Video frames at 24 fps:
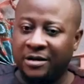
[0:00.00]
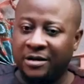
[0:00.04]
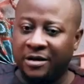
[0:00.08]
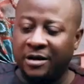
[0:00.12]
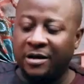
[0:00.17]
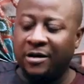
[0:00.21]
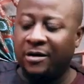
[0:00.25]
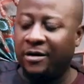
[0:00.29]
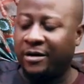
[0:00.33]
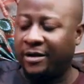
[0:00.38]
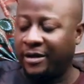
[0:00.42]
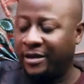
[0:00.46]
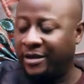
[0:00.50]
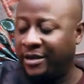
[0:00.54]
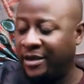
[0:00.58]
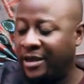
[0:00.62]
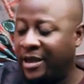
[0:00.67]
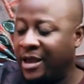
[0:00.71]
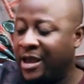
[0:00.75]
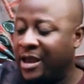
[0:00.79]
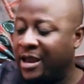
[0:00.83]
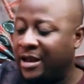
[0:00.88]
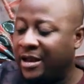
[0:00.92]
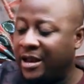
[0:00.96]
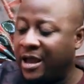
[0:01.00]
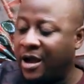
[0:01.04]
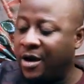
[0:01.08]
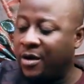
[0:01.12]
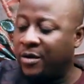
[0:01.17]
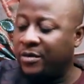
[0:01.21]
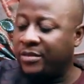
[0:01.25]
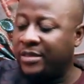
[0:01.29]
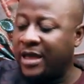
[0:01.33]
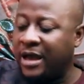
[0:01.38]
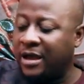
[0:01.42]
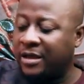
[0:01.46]
Mm-hmm. Okay.
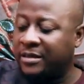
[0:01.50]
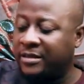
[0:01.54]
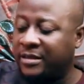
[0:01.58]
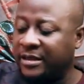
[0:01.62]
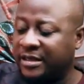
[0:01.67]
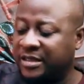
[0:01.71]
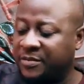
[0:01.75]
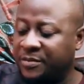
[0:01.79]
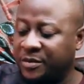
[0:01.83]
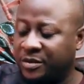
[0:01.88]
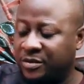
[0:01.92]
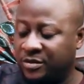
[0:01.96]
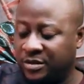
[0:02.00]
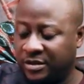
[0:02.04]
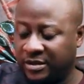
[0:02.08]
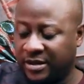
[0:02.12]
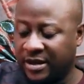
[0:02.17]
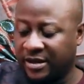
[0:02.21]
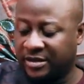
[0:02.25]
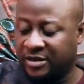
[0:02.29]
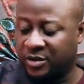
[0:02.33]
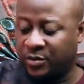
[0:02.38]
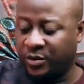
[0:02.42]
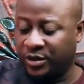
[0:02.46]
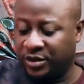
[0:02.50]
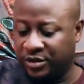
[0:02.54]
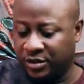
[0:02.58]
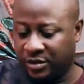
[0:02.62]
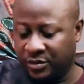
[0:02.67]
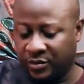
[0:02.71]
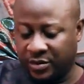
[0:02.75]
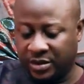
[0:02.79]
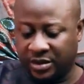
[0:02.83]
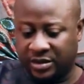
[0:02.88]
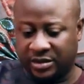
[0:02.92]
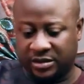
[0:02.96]
Now, that takes me to the next
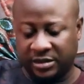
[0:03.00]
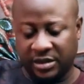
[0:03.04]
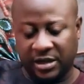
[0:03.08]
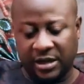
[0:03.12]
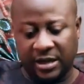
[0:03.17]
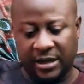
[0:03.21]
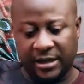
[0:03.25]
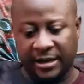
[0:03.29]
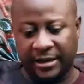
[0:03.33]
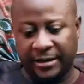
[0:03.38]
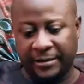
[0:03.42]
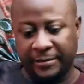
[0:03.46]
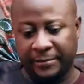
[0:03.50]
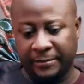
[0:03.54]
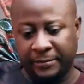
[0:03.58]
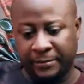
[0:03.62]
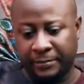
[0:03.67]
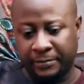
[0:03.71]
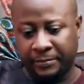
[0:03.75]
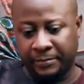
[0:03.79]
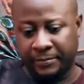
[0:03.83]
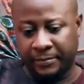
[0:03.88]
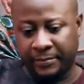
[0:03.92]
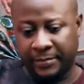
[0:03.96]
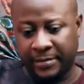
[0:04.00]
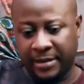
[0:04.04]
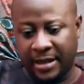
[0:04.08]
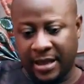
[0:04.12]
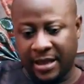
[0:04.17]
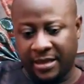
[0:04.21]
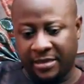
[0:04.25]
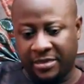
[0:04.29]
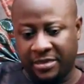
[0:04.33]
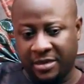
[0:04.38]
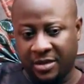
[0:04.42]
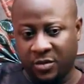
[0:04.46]
question, which
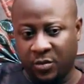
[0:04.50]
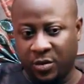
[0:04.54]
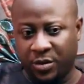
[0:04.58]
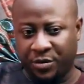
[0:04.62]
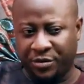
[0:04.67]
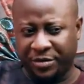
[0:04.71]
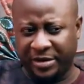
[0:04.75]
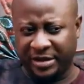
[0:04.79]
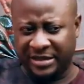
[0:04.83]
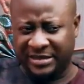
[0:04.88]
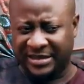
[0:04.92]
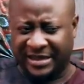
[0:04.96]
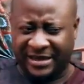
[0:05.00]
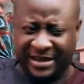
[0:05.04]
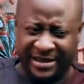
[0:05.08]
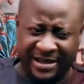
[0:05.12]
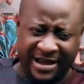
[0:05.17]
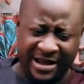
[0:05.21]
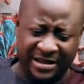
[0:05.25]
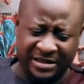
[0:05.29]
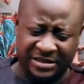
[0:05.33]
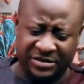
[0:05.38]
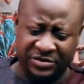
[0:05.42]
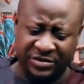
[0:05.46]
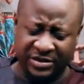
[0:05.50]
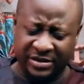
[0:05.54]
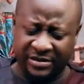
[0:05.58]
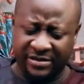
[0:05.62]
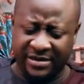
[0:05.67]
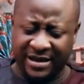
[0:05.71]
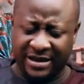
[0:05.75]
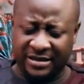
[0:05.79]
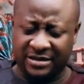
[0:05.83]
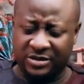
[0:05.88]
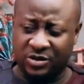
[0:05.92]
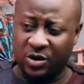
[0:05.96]
I think we already started answering
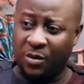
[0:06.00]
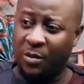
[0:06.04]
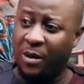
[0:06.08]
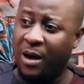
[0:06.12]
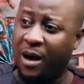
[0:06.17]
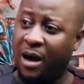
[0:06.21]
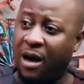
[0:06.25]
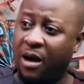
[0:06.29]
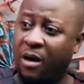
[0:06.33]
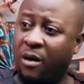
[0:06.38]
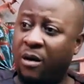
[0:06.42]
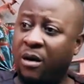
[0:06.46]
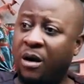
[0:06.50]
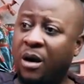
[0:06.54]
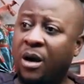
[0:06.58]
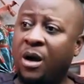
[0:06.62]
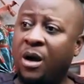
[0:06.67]
that somehow.